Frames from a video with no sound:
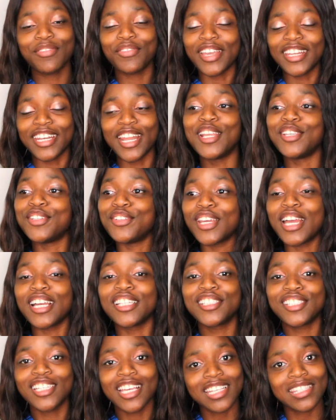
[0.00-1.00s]
If you're in
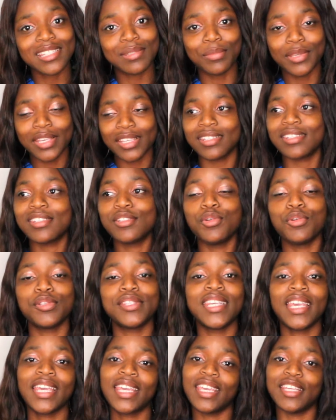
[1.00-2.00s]
Nigeria, chest means you
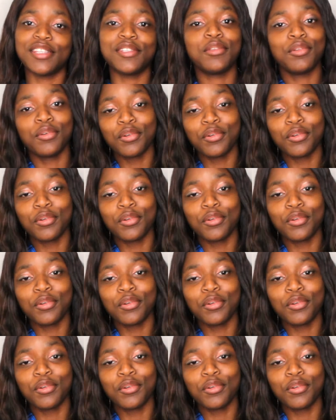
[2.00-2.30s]
take it, you